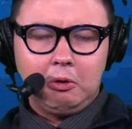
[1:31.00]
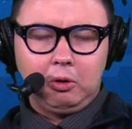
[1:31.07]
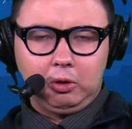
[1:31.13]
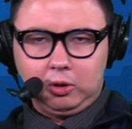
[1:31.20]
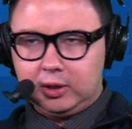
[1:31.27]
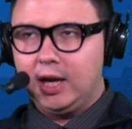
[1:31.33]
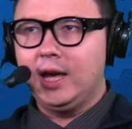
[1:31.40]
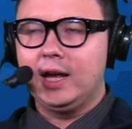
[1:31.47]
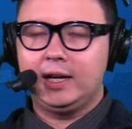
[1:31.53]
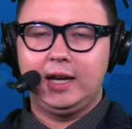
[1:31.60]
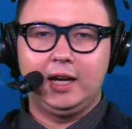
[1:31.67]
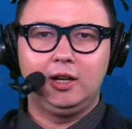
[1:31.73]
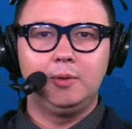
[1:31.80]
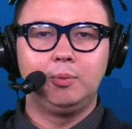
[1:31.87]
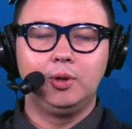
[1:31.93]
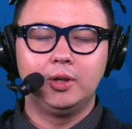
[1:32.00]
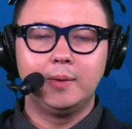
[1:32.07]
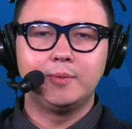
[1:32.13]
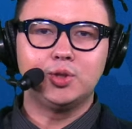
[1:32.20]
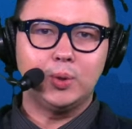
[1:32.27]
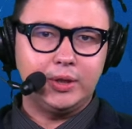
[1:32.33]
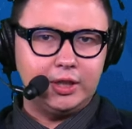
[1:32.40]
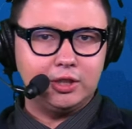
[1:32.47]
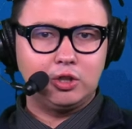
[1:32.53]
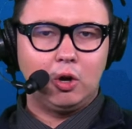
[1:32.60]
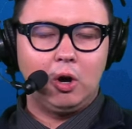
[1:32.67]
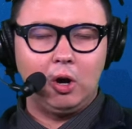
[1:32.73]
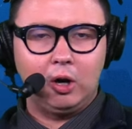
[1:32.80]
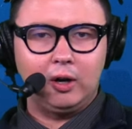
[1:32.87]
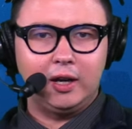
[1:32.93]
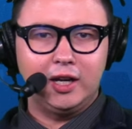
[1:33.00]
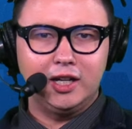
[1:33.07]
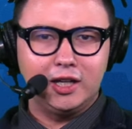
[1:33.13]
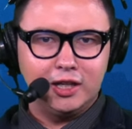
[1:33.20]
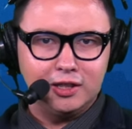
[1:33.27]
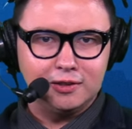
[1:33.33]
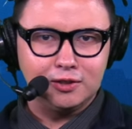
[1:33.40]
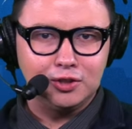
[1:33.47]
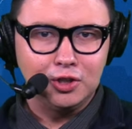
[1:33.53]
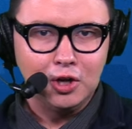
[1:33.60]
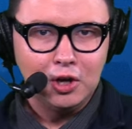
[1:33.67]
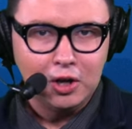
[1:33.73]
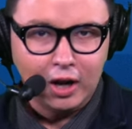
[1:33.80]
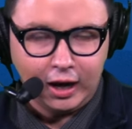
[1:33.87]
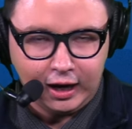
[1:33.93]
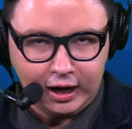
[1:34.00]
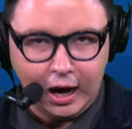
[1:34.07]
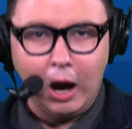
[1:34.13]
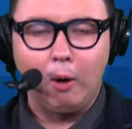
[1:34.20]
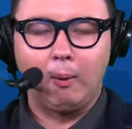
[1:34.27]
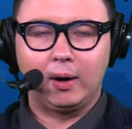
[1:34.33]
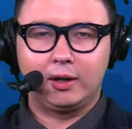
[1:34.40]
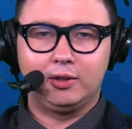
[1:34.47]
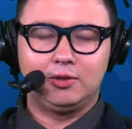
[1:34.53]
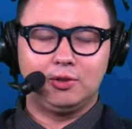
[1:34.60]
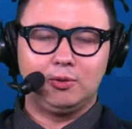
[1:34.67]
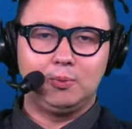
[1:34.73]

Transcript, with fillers: looking at Caleb Williams with his heart and his character.